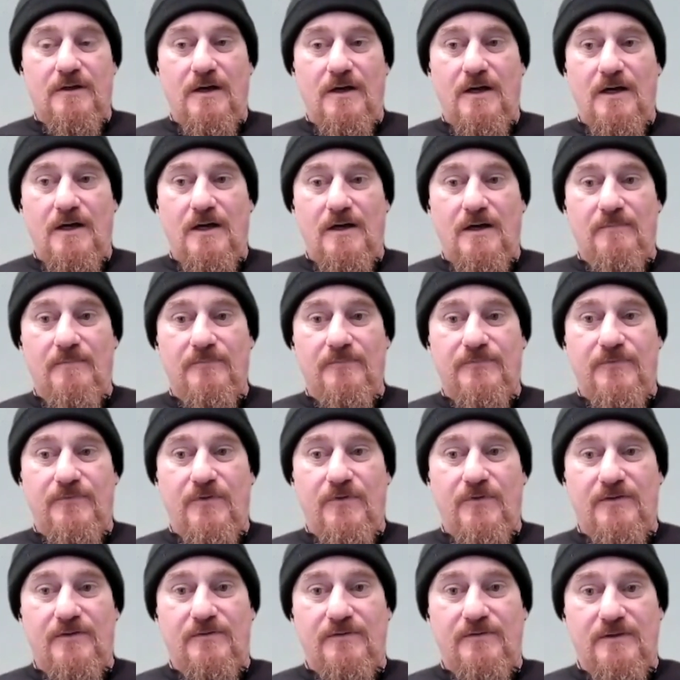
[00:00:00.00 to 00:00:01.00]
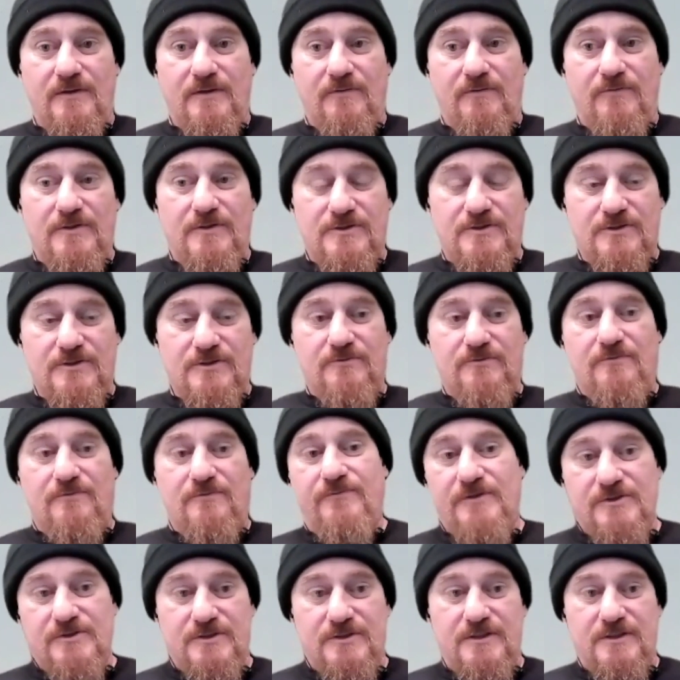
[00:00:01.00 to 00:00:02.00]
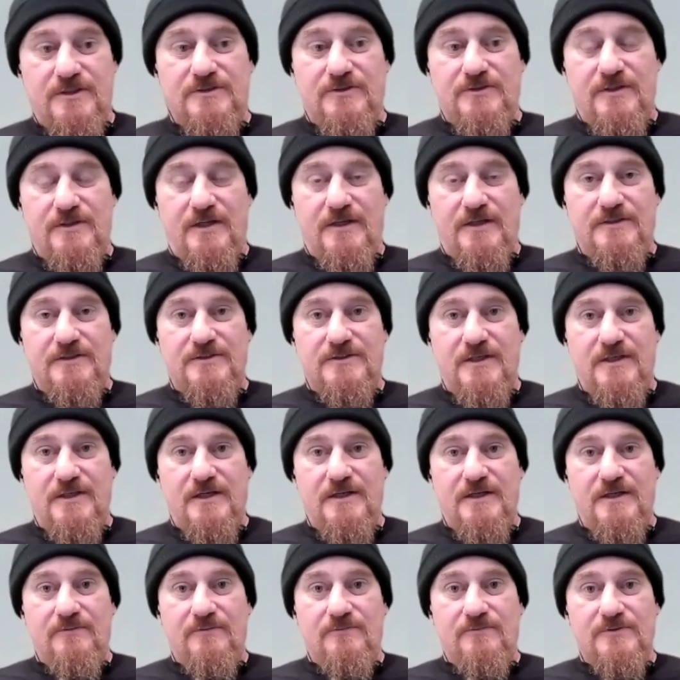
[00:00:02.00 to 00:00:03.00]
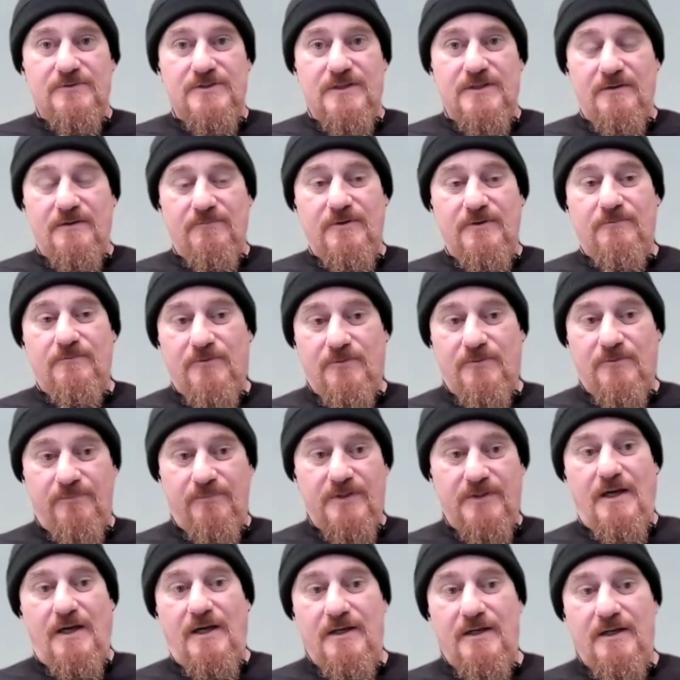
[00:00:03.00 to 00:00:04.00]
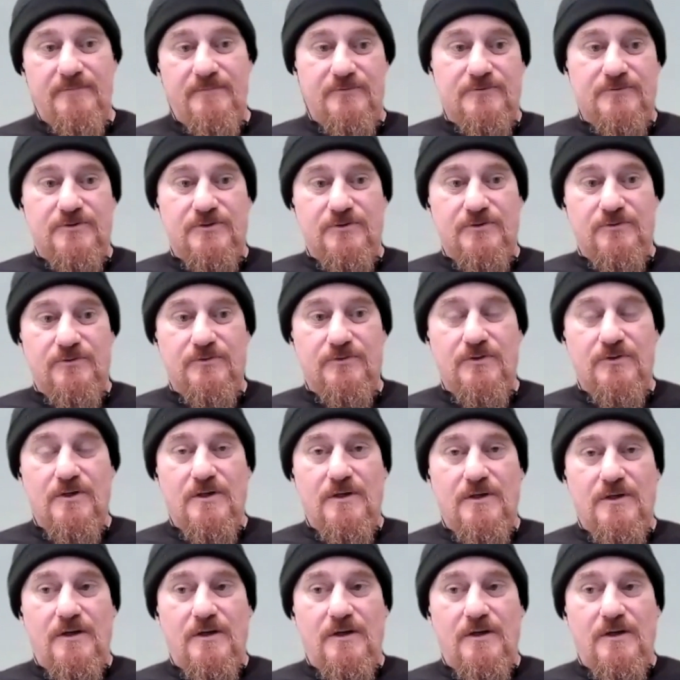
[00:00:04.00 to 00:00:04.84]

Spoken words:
The original vision, as I understand it, was that we would be able to,